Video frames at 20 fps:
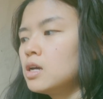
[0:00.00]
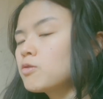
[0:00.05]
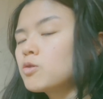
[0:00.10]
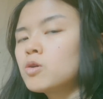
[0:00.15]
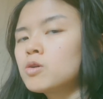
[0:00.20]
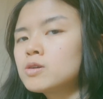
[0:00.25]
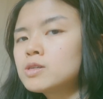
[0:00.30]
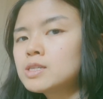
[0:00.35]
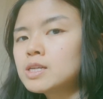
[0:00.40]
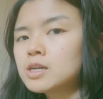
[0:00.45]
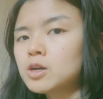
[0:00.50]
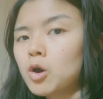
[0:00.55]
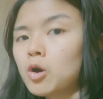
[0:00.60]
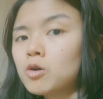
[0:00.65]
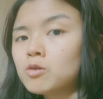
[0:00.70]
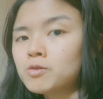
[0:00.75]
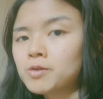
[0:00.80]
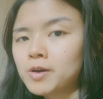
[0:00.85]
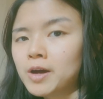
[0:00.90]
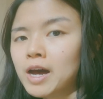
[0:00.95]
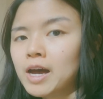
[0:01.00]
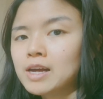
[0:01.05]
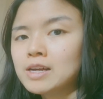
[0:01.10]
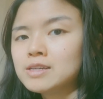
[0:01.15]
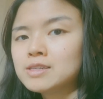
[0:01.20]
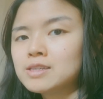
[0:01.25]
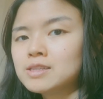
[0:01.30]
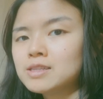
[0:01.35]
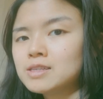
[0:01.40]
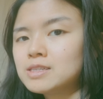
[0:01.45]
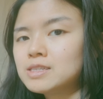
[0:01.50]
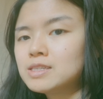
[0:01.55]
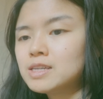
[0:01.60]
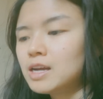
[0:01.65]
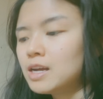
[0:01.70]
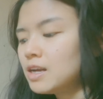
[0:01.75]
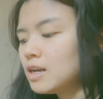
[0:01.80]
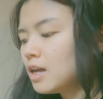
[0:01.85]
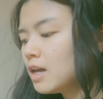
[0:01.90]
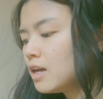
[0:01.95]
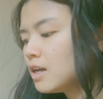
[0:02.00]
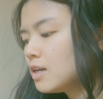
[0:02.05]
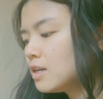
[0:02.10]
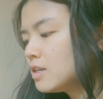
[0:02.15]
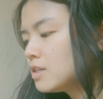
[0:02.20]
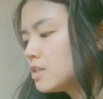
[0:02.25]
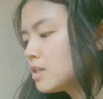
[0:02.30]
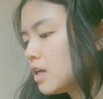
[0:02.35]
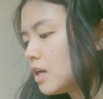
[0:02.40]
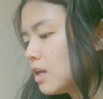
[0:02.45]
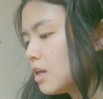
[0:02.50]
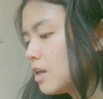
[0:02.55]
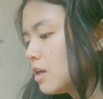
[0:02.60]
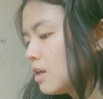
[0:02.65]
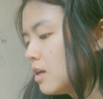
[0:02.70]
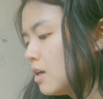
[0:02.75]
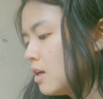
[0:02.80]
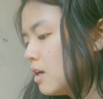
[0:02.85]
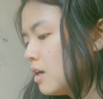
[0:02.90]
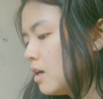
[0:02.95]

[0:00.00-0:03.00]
of course, like over heightened in this day and age, and